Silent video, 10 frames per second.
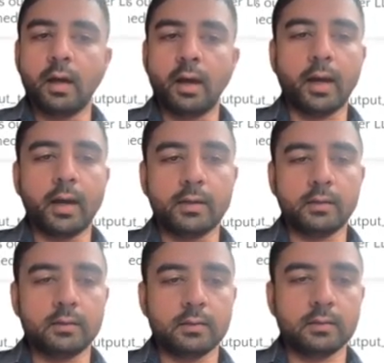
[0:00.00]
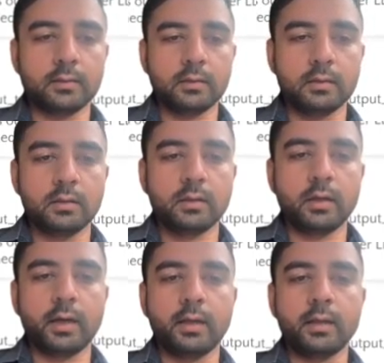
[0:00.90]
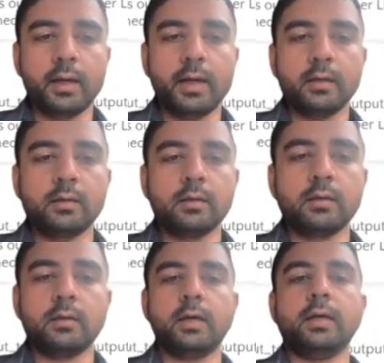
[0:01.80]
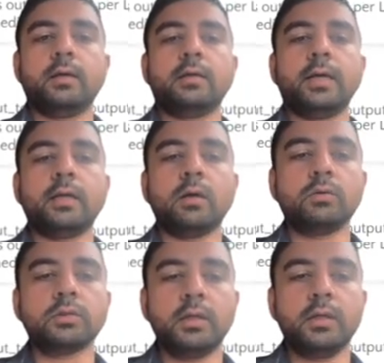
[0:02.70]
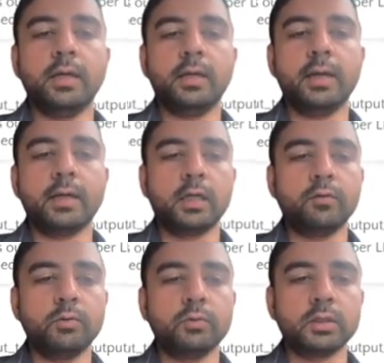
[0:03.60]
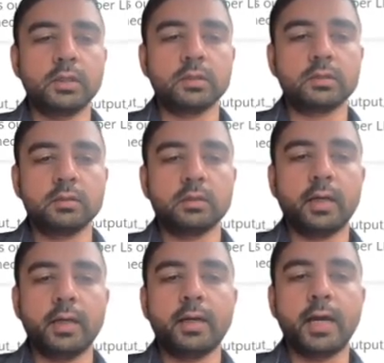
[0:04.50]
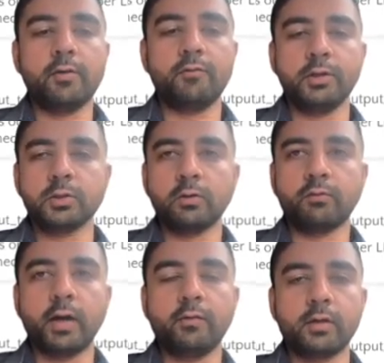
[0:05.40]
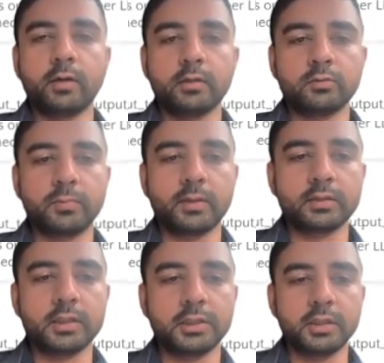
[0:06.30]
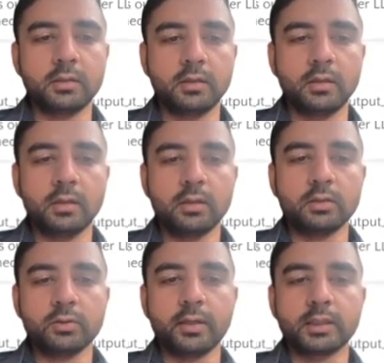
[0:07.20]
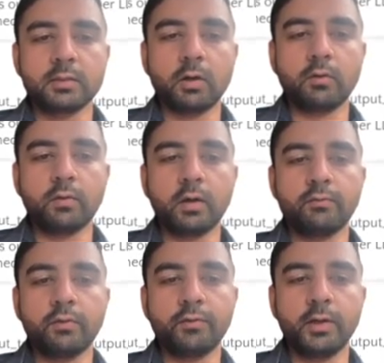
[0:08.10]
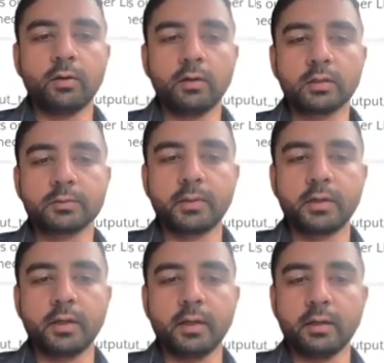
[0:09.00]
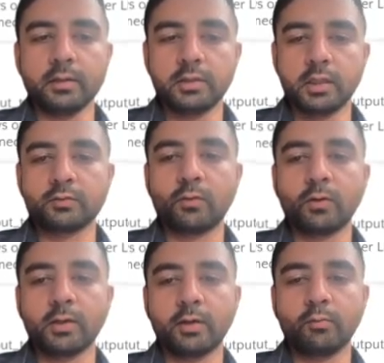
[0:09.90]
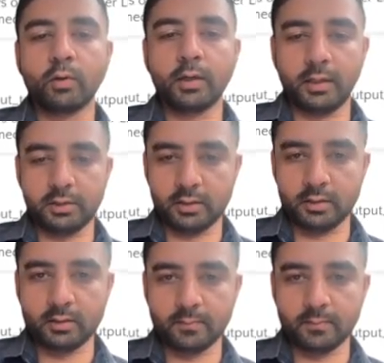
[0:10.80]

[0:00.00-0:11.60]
And at like 10,000 daily active users, an average of 5 turns per session. So that's about $150 per day just for that one agent.